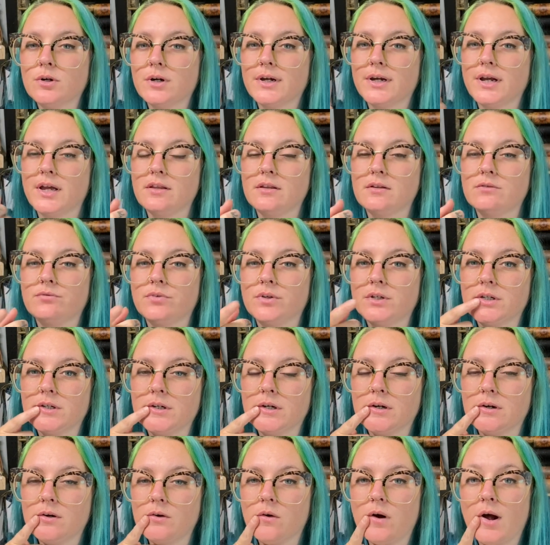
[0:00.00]
I end the
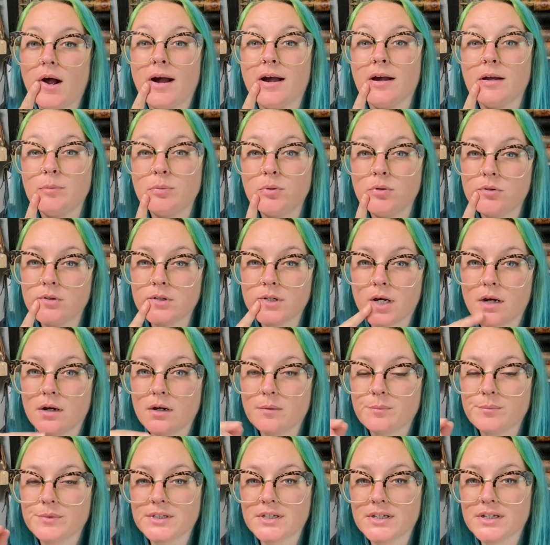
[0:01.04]
video, I pulled
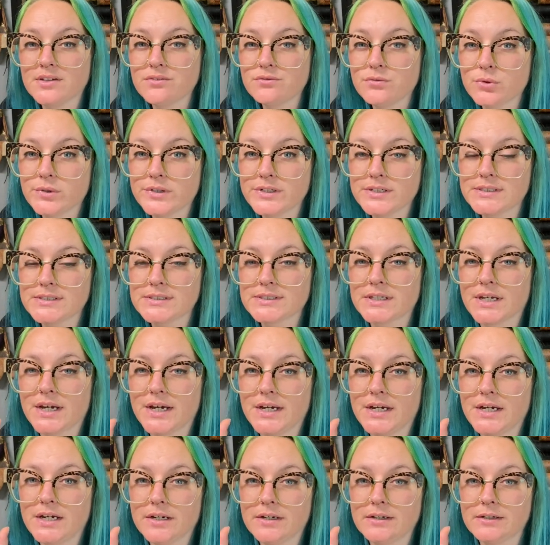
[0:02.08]
up the invoice
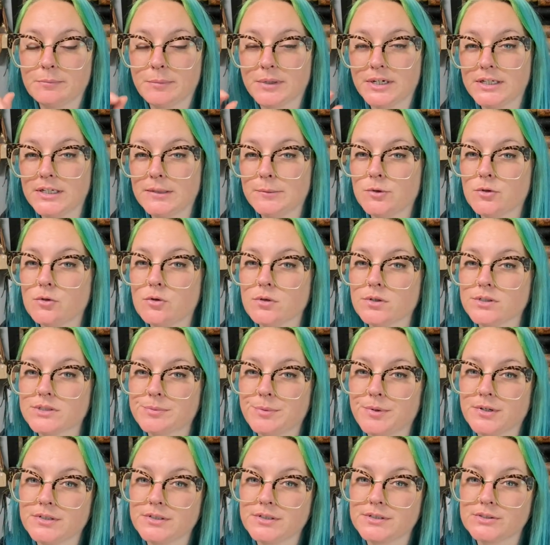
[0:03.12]
and my email
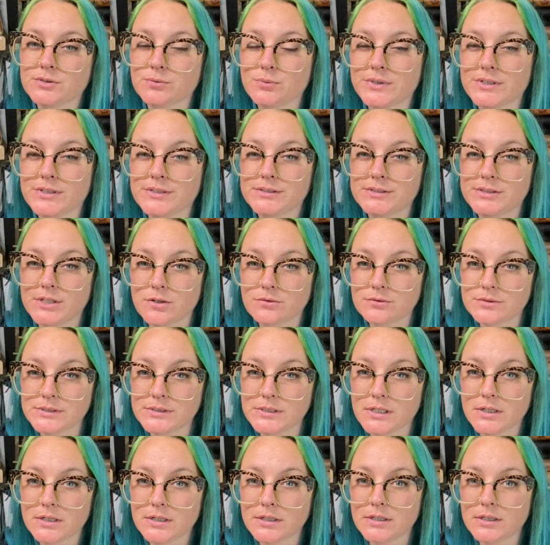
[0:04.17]
correspondence with
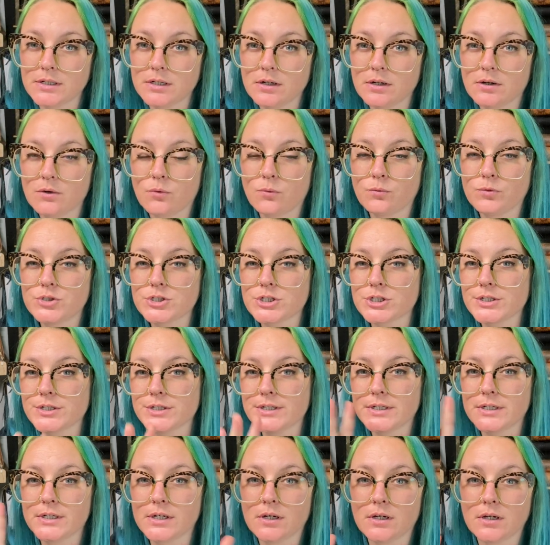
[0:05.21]
ZoneSun
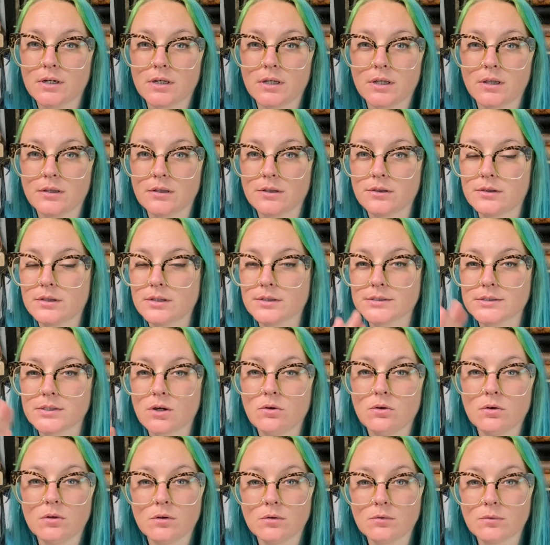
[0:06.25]
during this
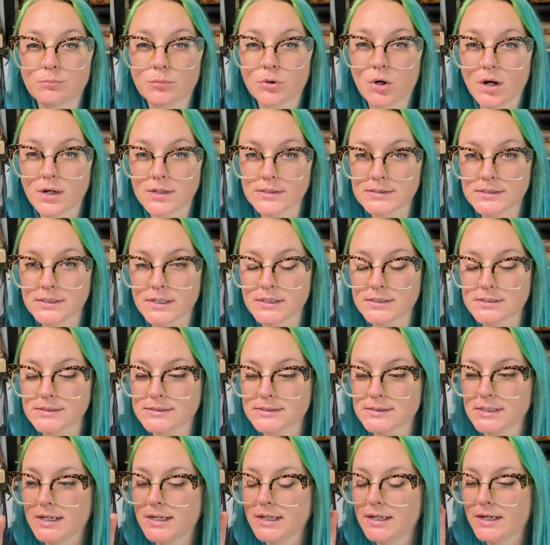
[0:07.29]
whole
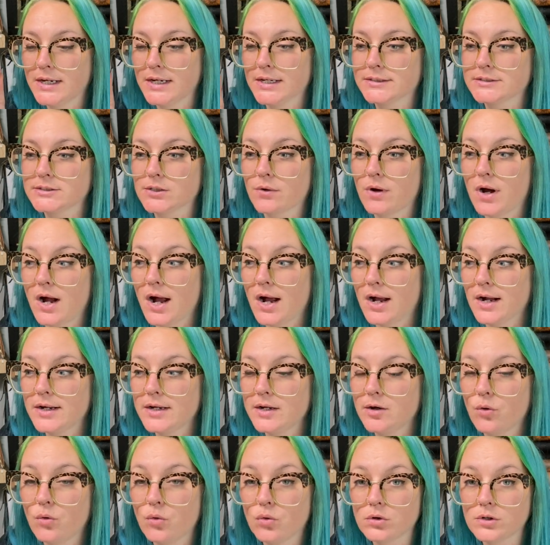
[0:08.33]
process. And so
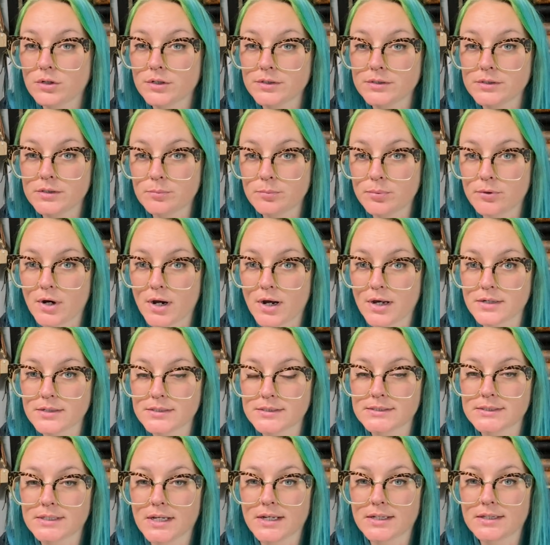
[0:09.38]
I ordered the
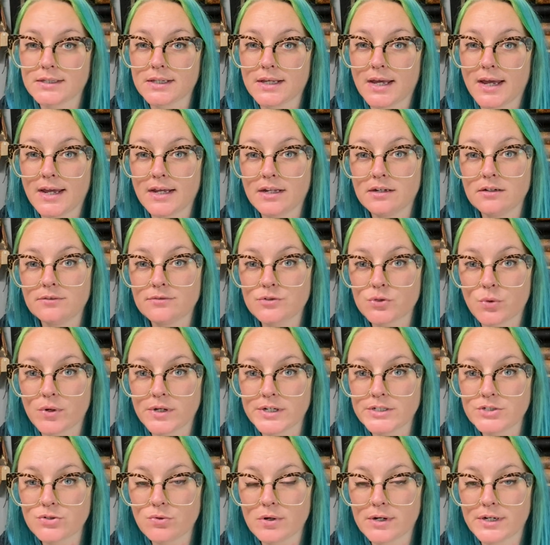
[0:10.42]
press at the end of
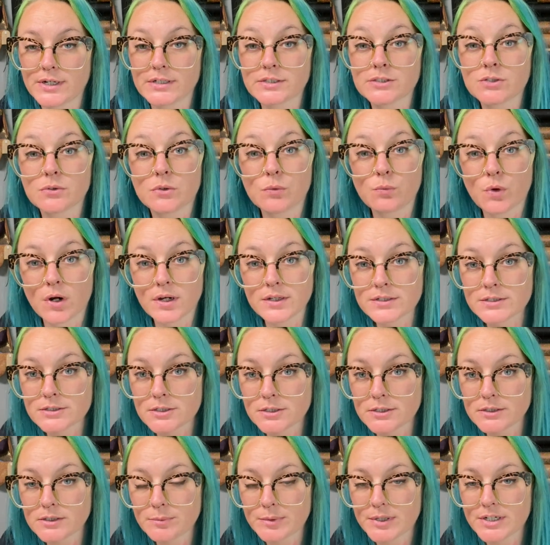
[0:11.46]
2020. So it was
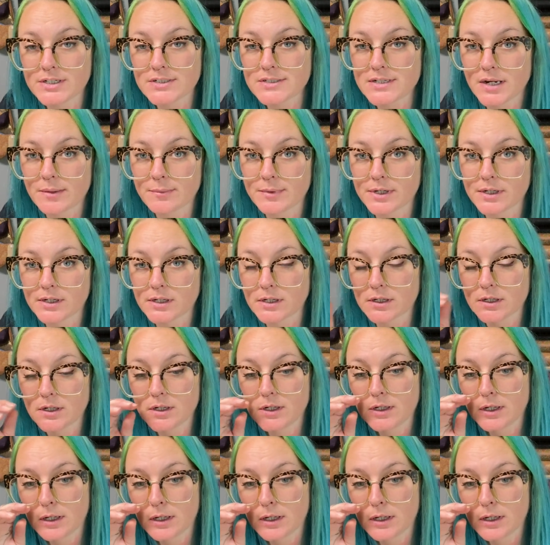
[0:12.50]
during the pandemic.